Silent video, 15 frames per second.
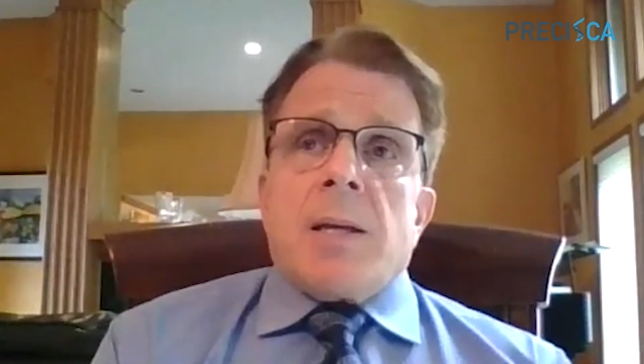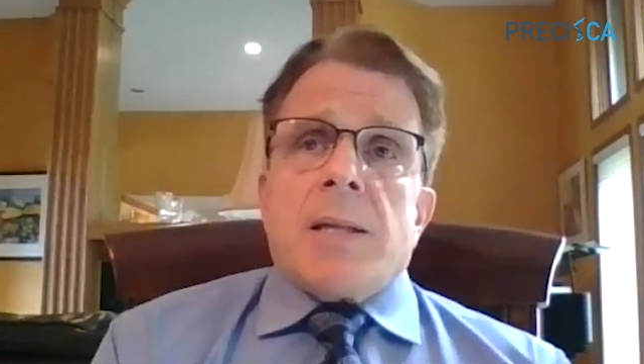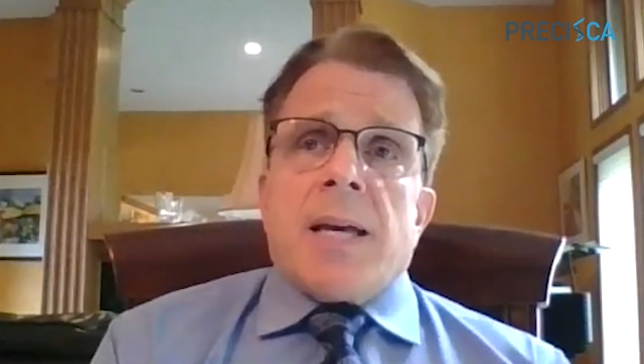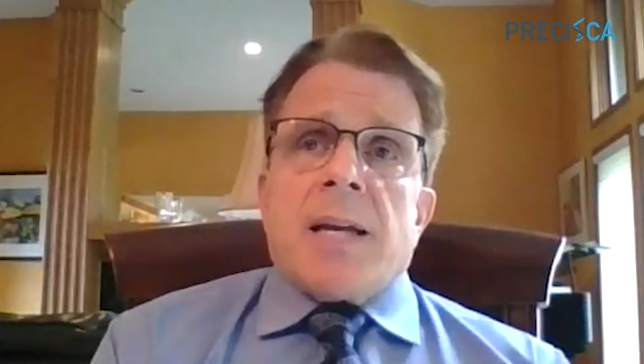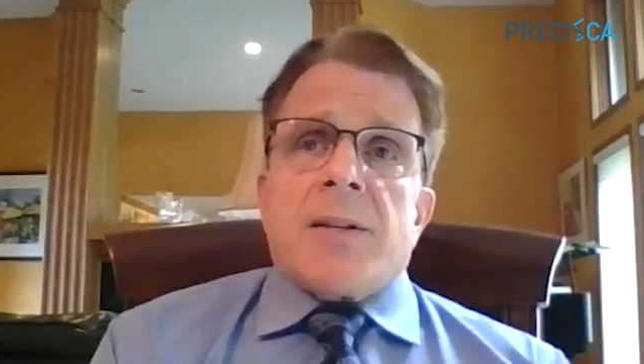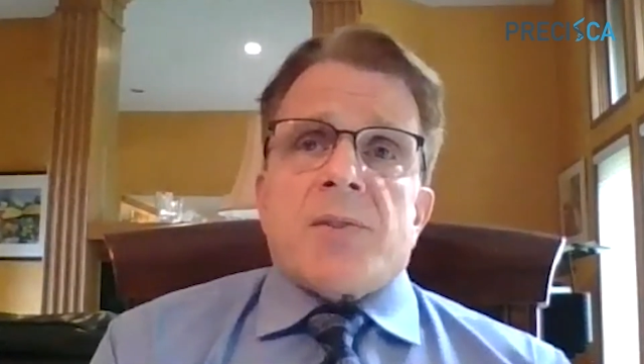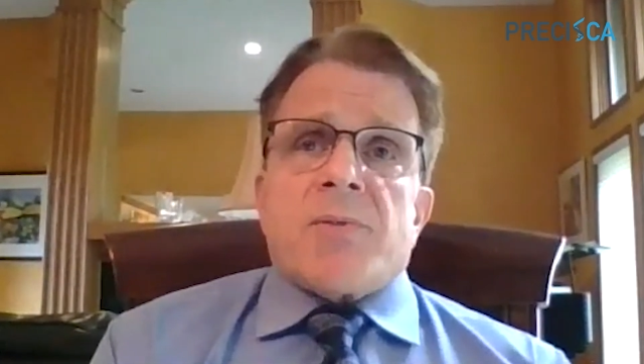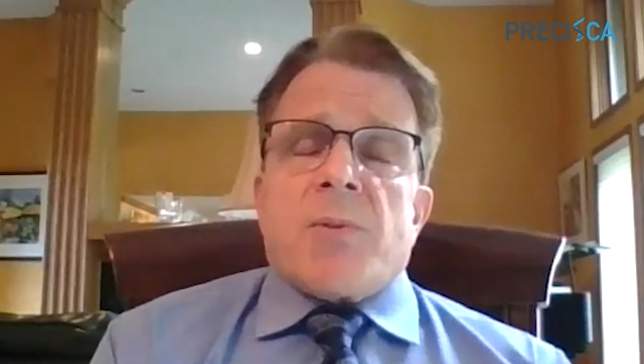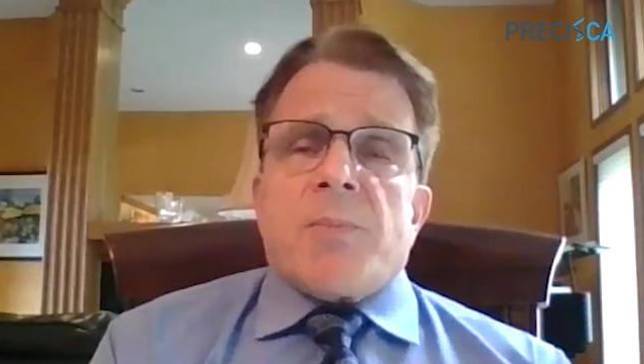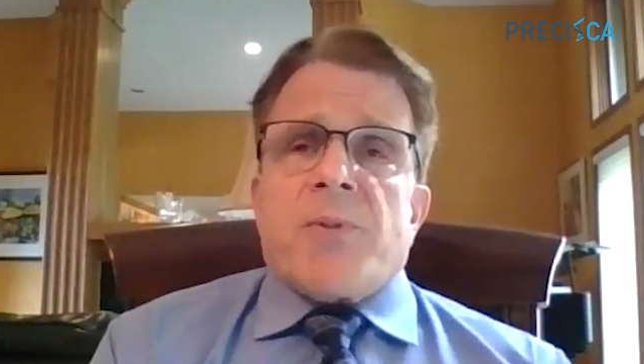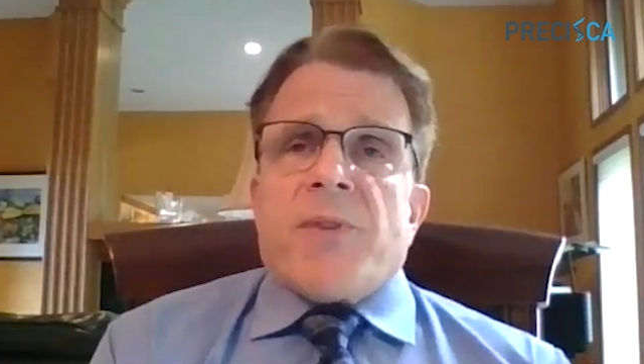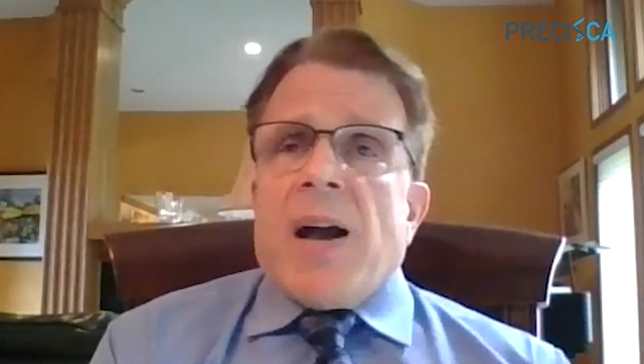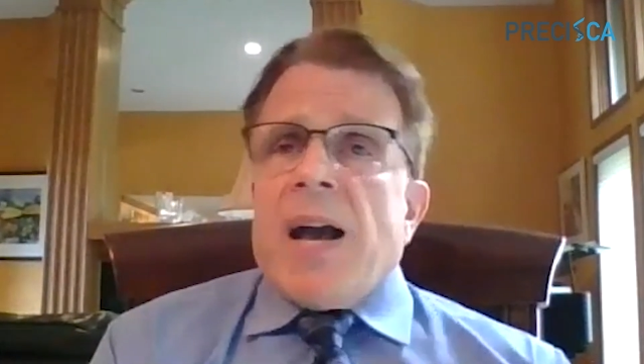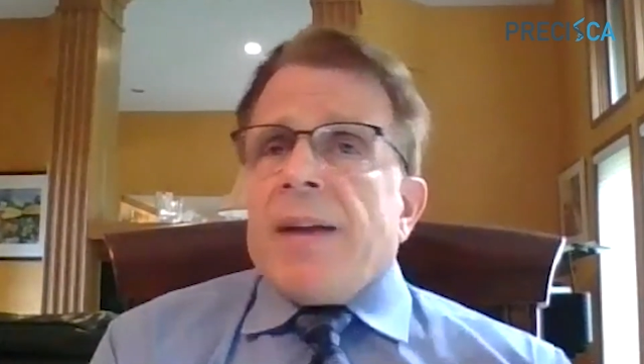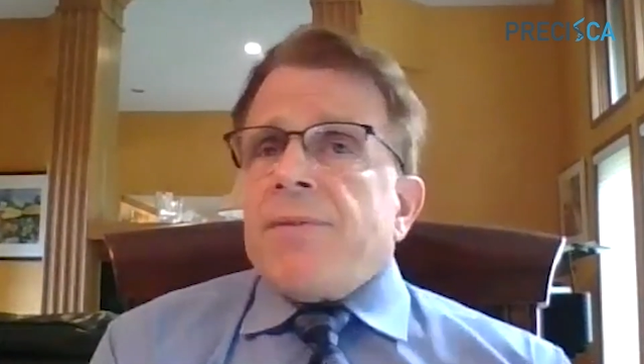That is from
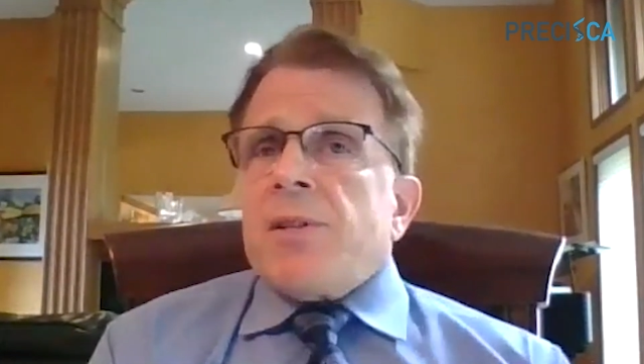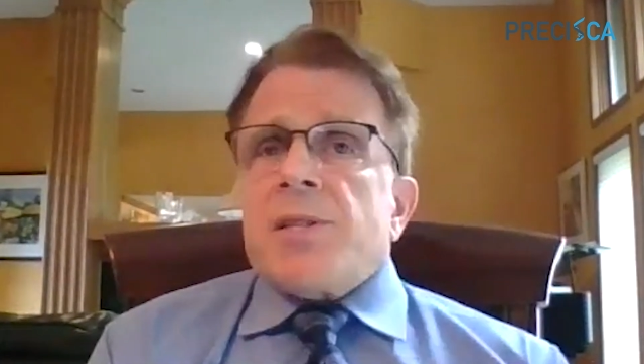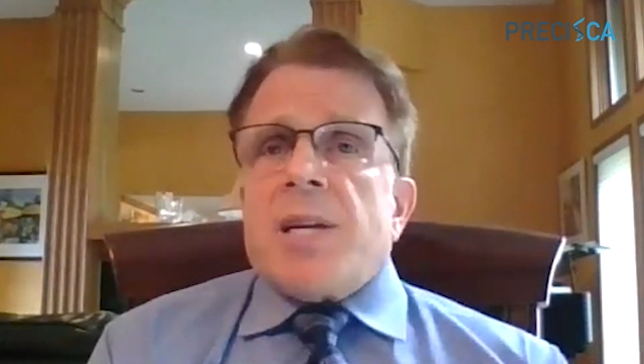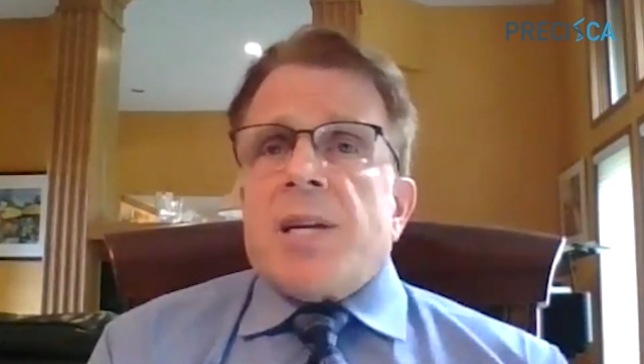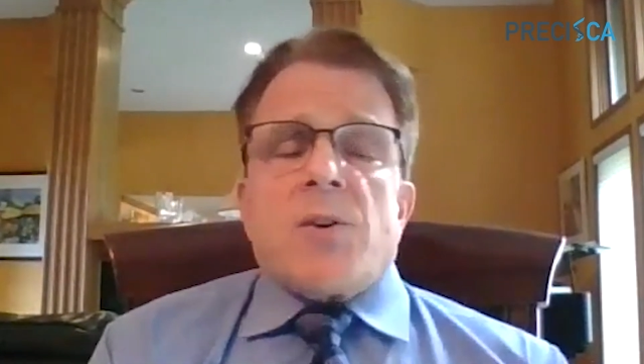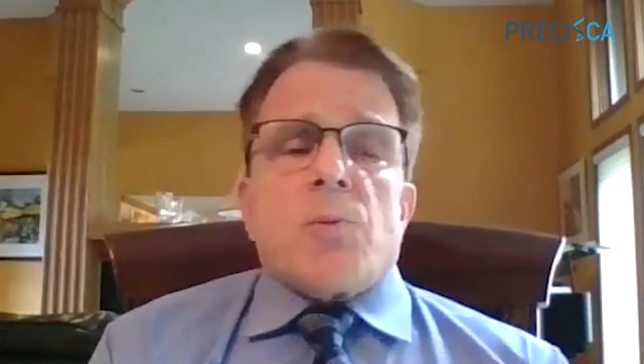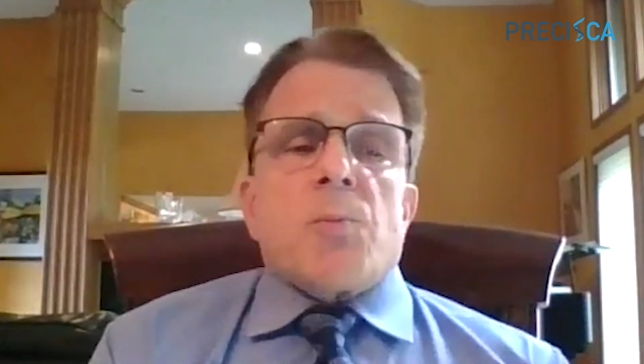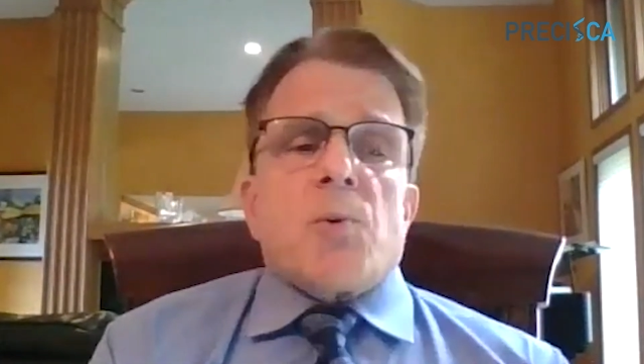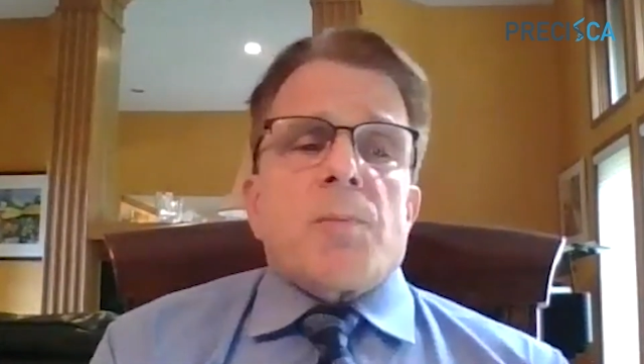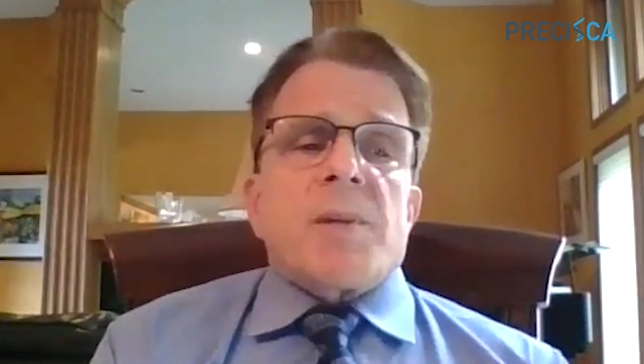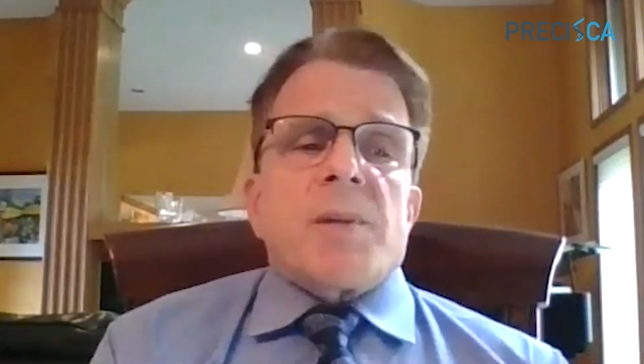5 to 10 or more